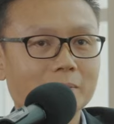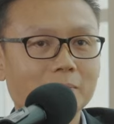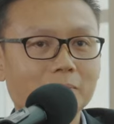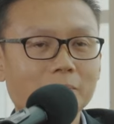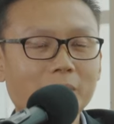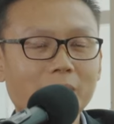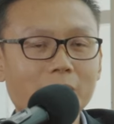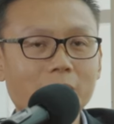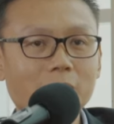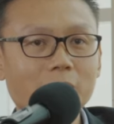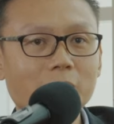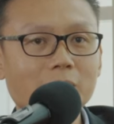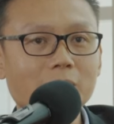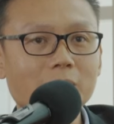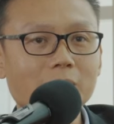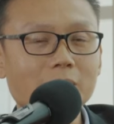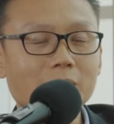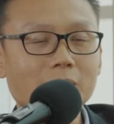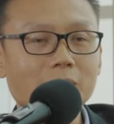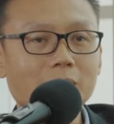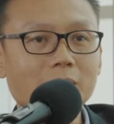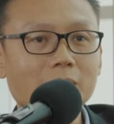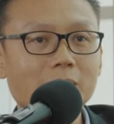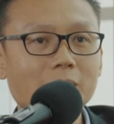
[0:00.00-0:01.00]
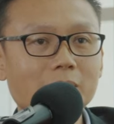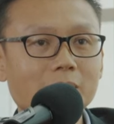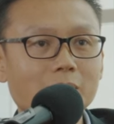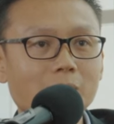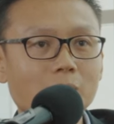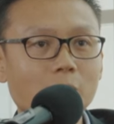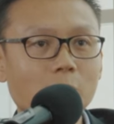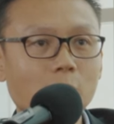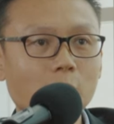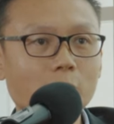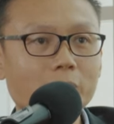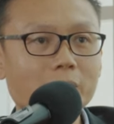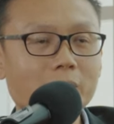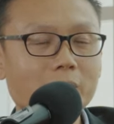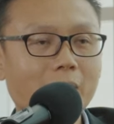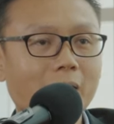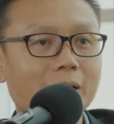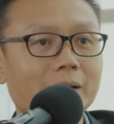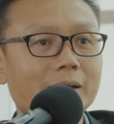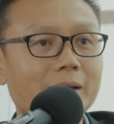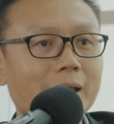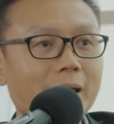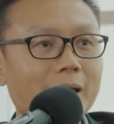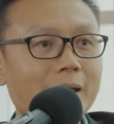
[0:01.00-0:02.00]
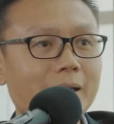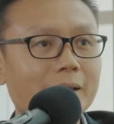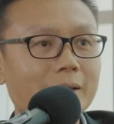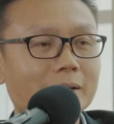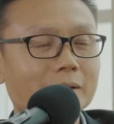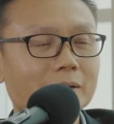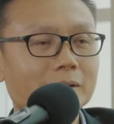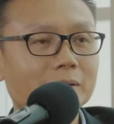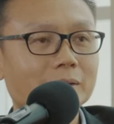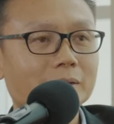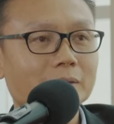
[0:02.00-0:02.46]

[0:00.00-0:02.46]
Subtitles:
But we are there